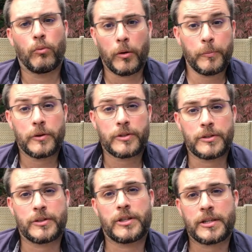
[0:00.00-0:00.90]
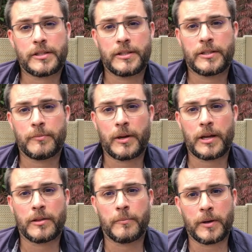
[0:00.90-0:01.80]
One person suggested to
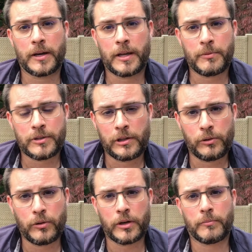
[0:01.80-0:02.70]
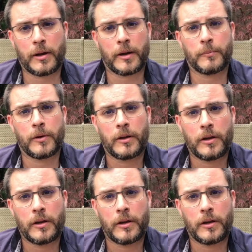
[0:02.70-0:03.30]
me that being able to look at a map